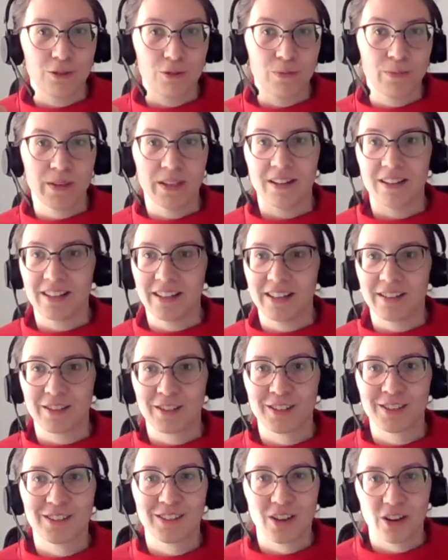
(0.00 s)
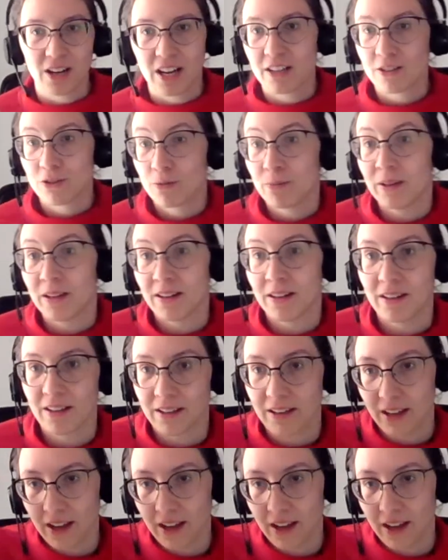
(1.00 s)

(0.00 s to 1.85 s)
to be a leader or like to be a,